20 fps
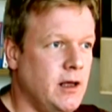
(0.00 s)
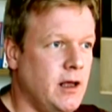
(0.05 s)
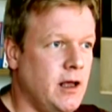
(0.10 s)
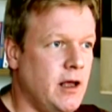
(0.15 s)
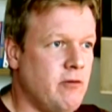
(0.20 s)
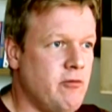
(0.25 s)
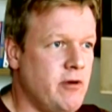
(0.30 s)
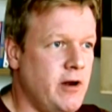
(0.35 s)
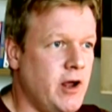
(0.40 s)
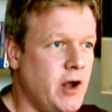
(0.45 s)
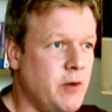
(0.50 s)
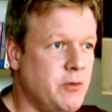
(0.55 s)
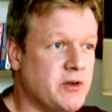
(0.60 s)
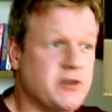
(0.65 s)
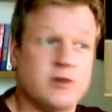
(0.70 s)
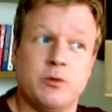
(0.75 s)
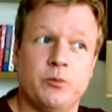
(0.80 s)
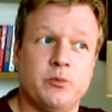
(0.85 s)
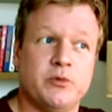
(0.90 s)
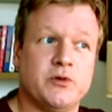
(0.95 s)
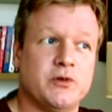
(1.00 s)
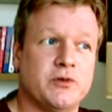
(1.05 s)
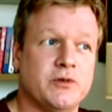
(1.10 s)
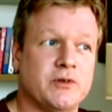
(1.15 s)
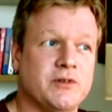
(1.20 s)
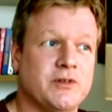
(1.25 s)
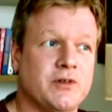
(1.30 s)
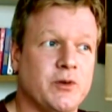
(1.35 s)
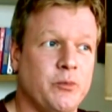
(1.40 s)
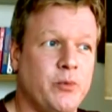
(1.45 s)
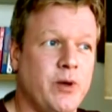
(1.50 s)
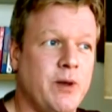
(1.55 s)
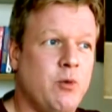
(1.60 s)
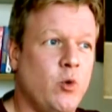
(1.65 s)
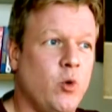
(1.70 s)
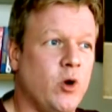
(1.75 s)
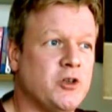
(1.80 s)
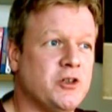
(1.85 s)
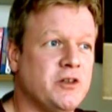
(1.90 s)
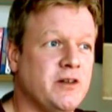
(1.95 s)
I really hope that some people
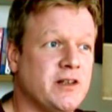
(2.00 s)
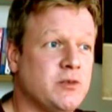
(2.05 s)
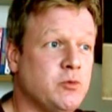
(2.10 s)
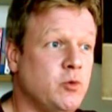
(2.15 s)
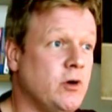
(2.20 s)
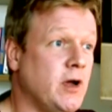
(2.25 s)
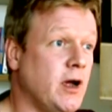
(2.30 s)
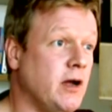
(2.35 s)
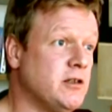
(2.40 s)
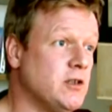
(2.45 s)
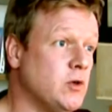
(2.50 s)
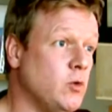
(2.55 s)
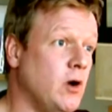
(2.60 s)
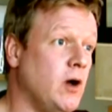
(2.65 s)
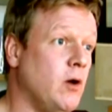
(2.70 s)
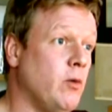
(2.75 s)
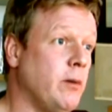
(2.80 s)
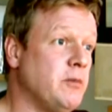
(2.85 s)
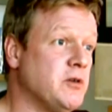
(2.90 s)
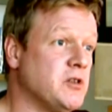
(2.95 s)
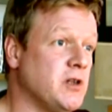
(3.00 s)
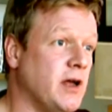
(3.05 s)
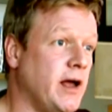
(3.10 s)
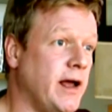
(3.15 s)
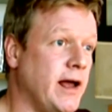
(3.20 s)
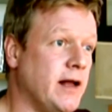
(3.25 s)
watching this will go to our website